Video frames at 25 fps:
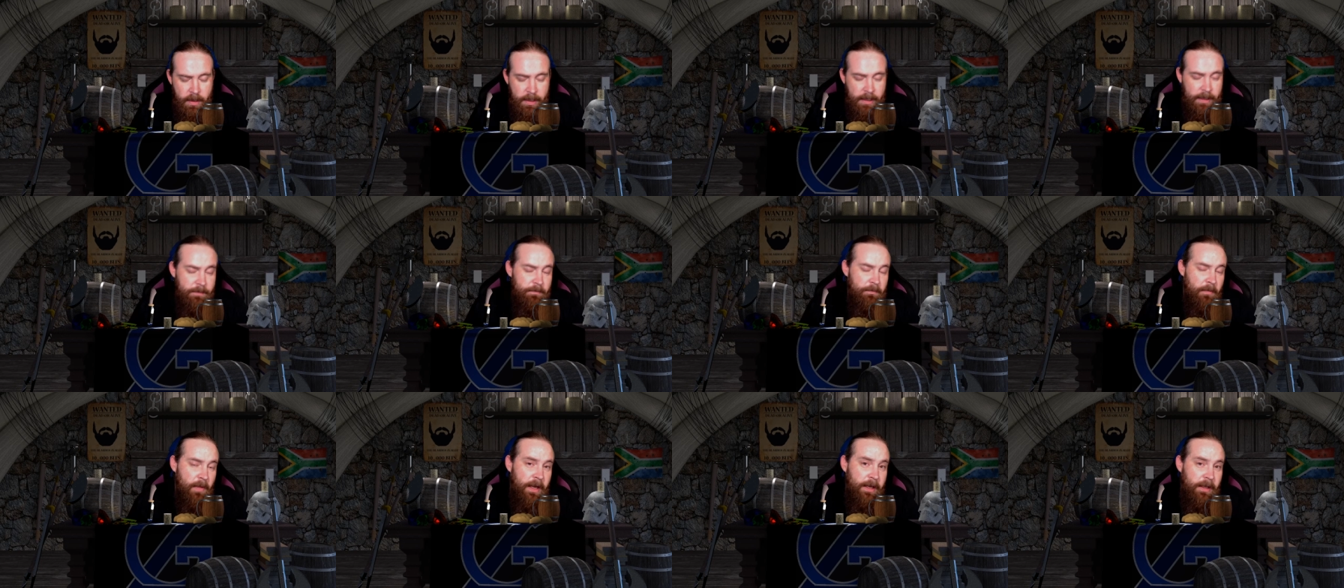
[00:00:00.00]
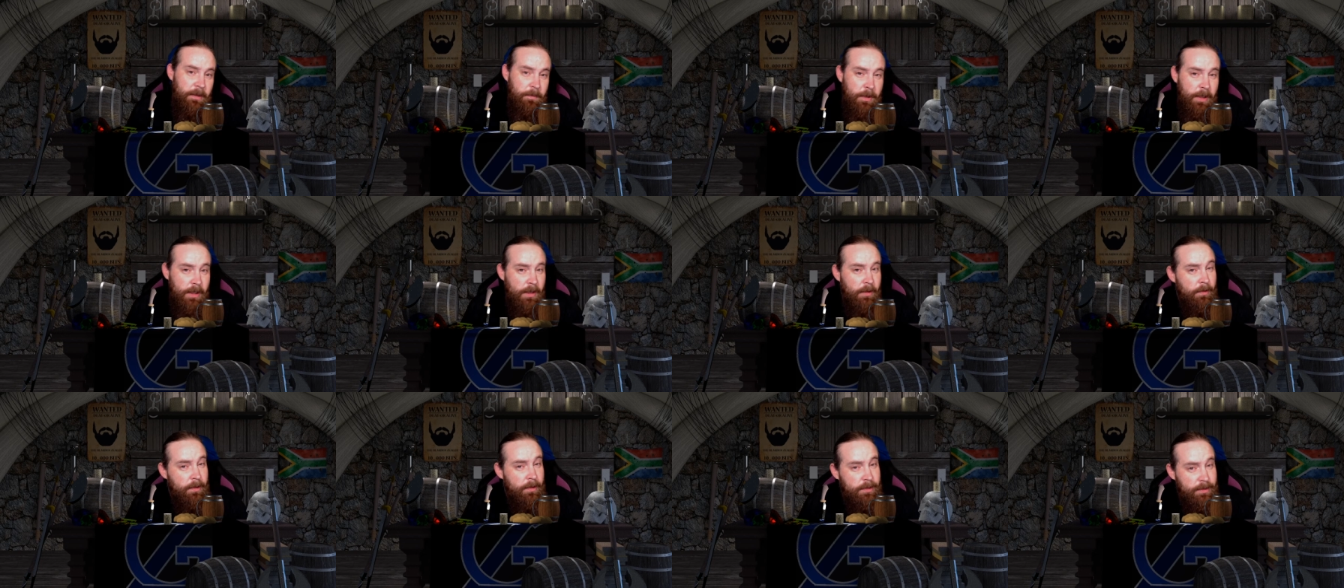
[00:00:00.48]
He might
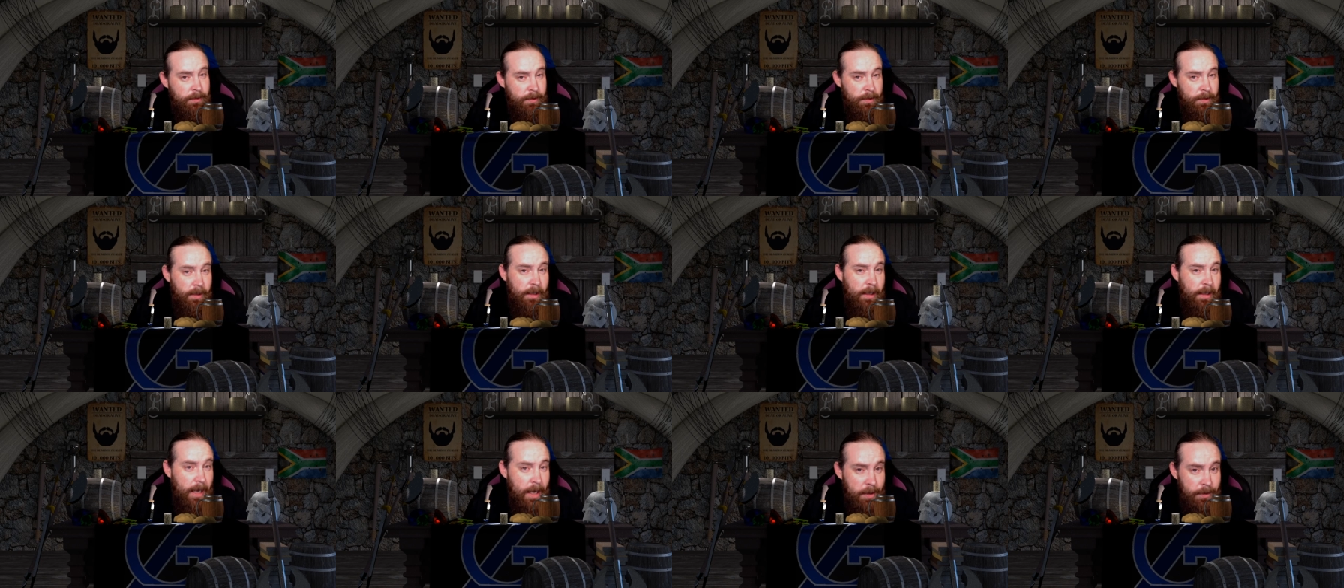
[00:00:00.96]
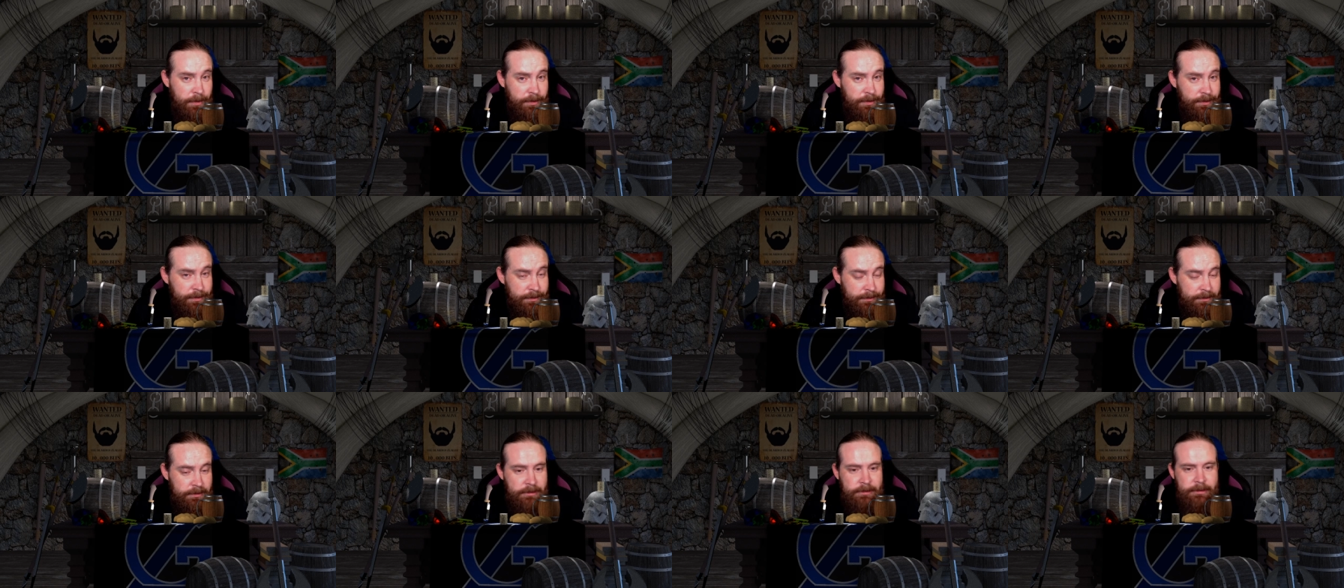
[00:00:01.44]
be a returning
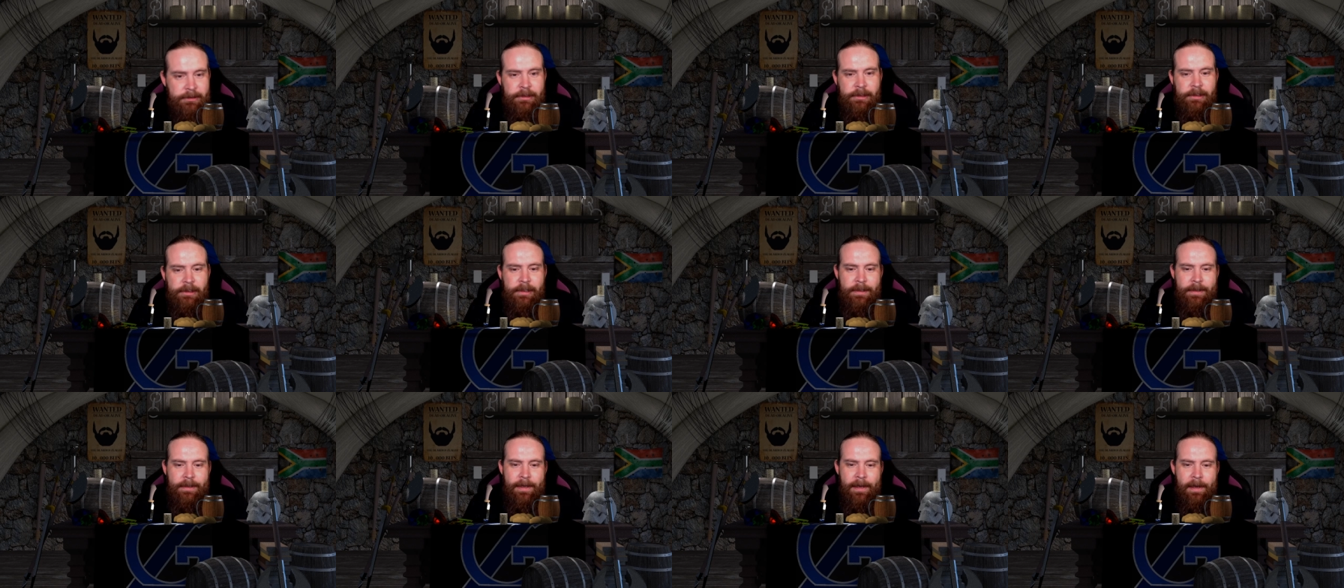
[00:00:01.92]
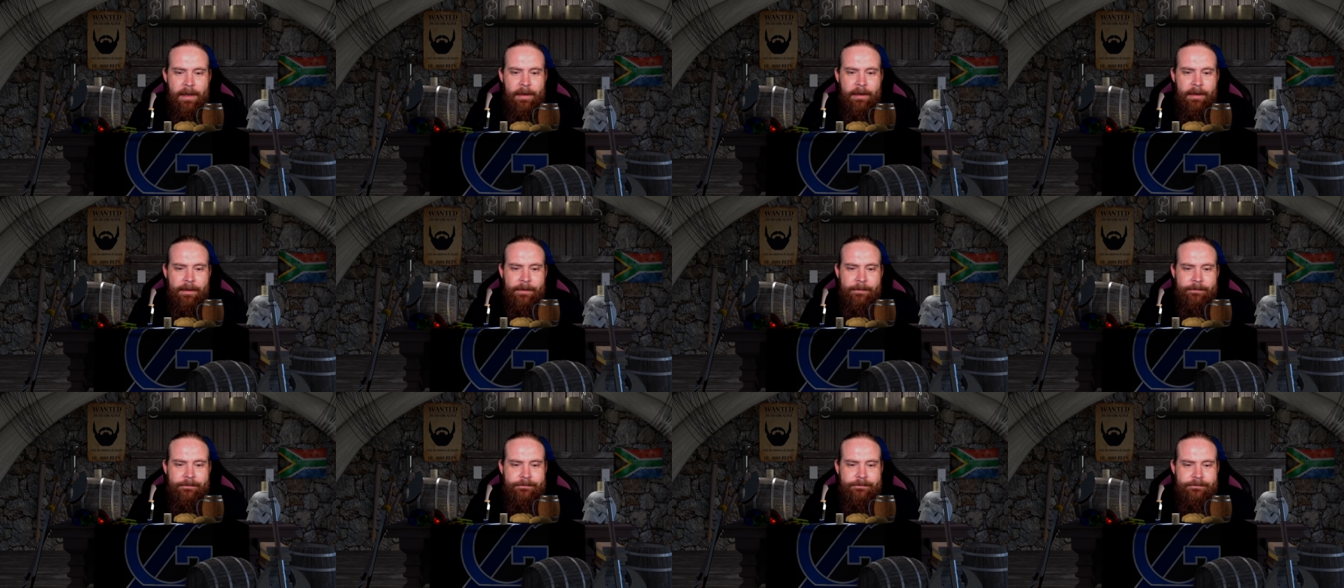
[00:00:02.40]
character.
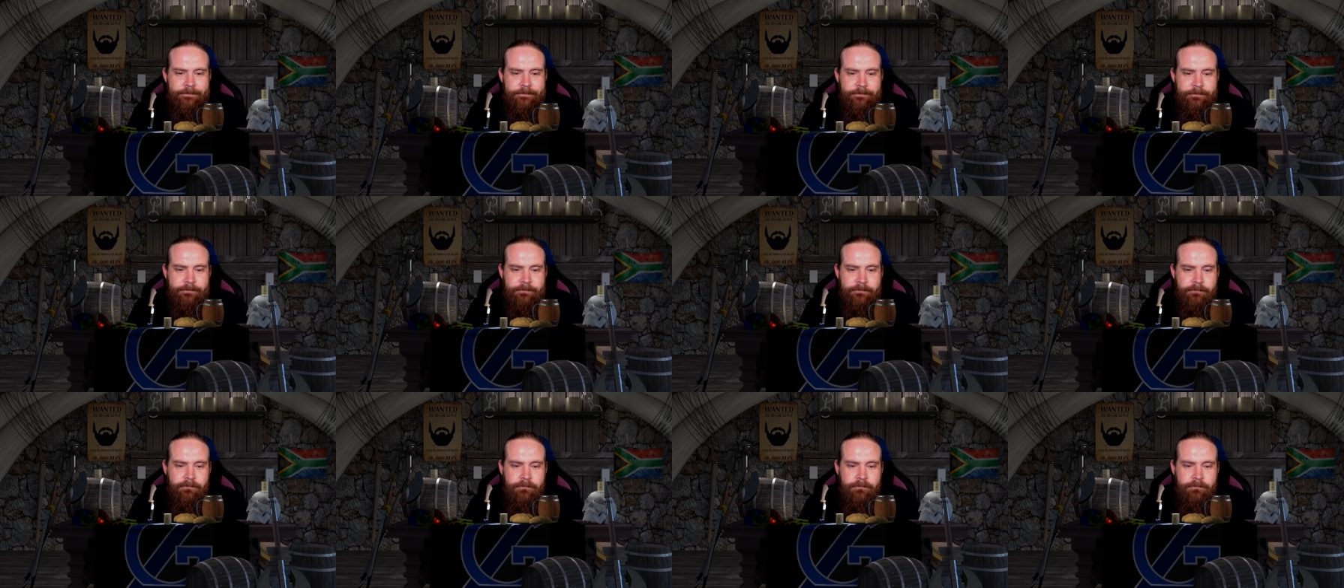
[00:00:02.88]
Um,